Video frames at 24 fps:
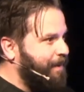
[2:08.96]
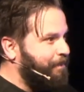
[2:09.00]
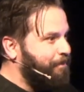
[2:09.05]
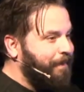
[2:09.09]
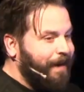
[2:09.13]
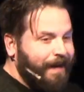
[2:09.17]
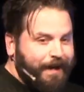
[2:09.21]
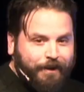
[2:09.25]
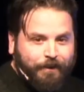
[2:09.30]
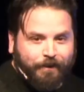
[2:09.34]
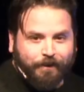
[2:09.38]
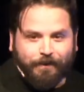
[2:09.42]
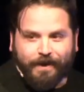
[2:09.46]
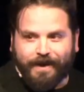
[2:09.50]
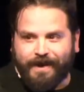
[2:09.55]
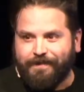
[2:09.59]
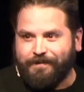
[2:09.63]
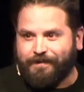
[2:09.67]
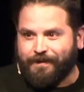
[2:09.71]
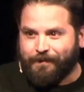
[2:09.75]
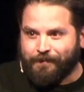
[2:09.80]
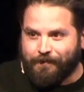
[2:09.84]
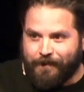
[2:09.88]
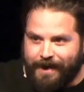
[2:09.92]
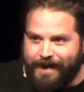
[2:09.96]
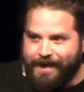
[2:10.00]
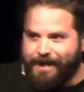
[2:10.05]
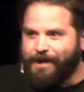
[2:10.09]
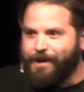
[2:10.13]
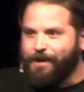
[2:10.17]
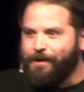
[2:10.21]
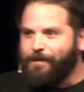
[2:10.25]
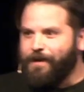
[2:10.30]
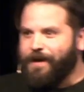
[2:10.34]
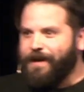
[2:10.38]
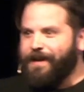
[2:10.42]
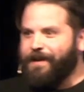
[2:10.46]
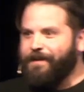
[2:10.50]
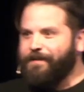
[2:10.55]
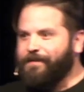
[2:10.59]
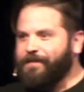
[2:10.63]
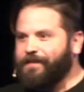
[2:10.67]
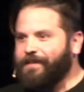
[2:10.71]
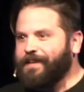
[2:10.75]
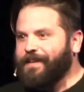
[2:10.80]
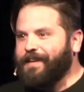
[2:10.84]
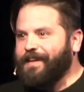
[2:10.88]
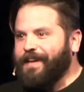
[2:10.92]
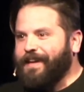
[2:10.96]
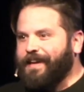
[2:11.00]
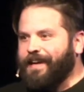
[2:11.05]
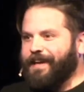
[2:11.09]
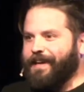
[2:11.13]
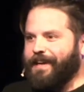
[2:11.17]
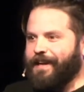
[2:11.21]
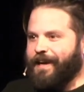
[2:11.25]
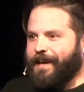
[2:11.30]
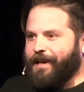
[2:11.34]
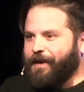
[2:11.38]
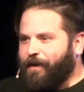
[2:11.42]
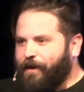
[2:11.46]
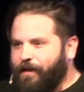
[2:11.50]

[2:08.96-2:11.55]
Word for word: and microwaves and radio waves. And,